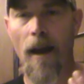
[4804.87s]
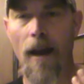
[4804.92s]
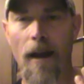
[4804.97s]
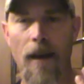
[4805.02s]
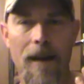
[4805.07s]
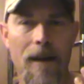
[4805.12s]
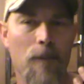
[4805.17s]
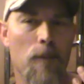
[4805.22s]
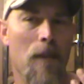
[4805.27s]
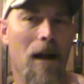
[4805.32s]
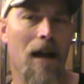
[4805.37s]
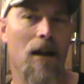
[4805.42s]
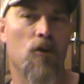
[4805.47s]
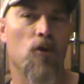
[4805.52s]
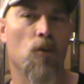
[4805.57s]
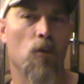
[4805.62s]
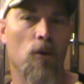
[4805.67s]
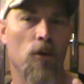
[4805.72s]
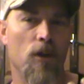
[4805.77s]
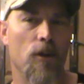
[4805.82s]
any
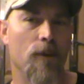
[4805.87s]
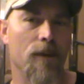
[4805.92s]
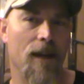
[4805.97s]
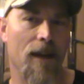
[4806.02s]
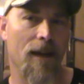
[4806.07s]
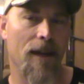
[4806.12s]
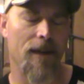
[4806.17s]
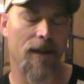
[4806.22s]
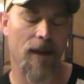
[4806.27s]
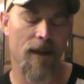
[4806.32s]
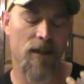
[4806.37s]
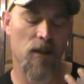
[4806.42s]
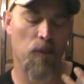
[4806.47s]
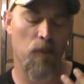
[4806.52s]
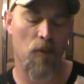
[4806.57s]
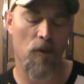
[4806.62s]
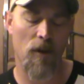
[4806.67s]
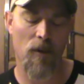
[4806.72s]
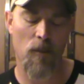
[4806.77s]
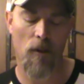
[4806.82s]
module you get, it's
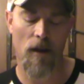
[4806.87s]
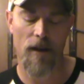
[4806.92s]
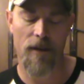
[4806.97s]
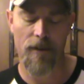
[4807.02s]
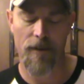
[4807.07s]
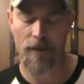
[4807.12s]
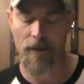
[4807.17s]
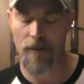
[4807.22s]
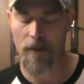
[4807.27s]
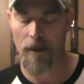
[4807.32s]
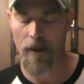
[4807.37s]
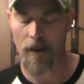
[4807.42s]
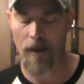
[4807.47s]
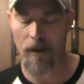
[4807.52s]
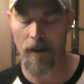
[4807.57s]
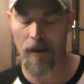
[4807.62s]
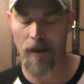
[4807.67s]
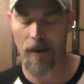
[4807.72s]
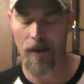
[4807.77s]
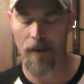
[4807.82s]
pre-written,
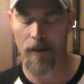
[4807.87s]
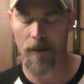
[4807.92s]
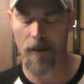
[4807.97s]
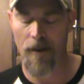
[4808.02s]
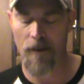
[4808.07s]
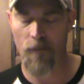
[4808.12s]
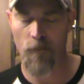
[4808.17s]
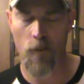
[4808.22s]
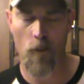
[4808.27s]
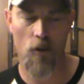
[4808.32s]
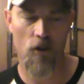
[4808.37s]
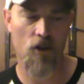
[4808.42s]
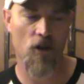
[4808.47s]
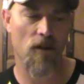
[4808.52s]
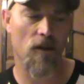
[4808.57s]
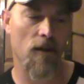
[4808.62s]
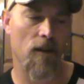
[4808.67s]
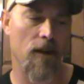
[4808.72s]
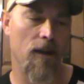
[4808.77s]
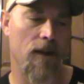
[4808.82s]
and
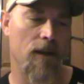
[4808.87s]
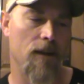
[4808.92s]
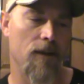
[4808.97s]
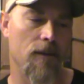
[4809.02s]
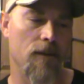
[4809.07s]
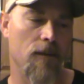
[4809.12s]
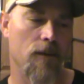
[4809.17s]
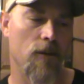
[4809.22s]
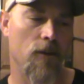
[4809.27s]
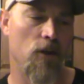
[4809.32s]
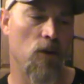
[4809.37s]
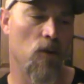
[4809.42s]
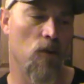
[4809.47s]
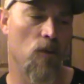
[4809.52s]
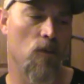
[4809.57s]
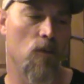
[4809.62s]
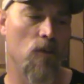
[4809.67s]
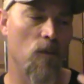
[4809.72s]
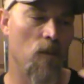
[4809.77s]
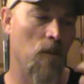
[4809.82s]
unfortunately
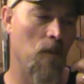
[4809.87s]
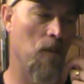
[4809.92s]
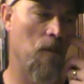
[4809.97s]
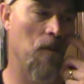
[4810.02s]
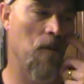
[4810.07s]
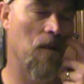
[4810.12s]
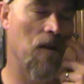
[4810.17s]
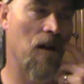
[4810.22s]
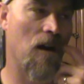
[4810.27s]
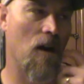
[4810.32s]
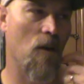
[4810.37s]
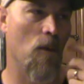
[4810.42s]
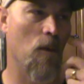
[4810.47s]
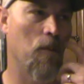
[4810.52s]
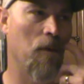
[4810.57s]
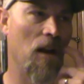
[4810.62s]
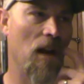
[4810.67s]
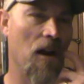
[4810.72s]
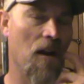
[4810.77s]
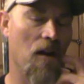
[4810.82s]
you are the
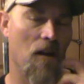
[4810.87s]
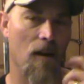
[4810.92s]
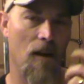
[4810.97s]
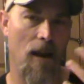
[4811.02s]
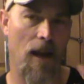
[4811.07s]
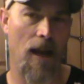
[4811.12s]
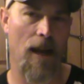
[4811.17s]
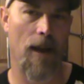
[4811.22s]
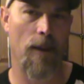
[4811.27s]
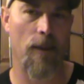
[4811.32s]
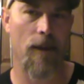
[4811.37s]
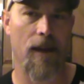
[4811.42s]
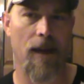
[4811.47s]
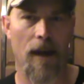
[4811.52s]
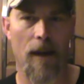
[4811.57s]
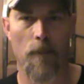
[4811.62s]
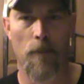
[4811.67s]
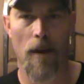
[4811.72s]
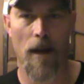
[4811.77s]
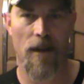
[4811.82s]
player and the
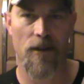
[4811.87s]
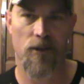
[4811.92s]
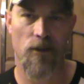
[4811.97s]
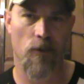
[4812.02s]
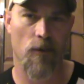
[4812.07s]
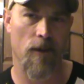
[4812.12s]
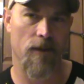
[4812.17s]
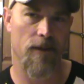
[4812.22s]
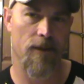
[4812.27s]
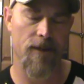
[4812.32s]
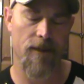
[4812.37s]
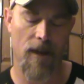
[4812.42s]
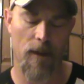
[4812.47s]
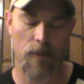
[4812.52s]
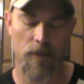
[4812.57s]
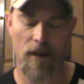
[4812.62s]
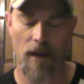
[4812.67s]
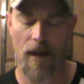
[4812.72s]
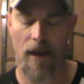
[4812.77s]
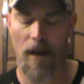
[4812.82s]
game master at the
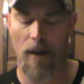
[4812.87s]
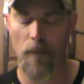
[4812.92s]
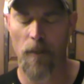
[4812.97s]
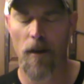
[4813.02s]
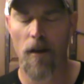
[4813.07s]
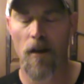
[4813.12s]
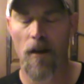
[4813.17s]
same time.